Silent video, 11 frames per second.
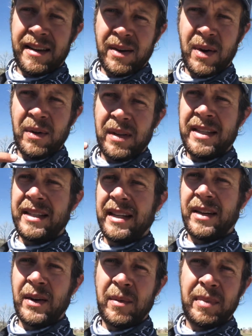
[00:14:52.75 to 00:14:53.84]

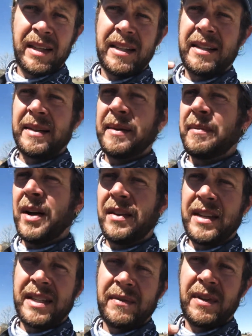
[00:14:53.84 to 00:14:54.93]
holistic herbalism, all
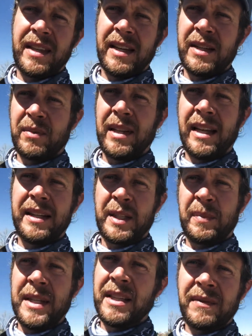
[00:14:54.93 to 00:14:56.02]
these different things related
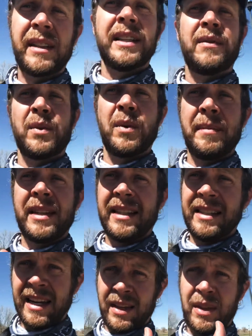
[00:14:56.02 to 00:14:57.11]
specifically for women. It's
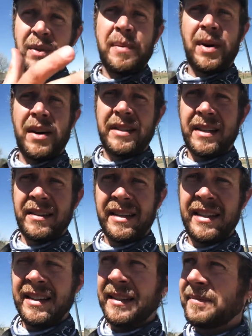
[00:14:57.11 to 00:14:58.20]
like a 3-part series.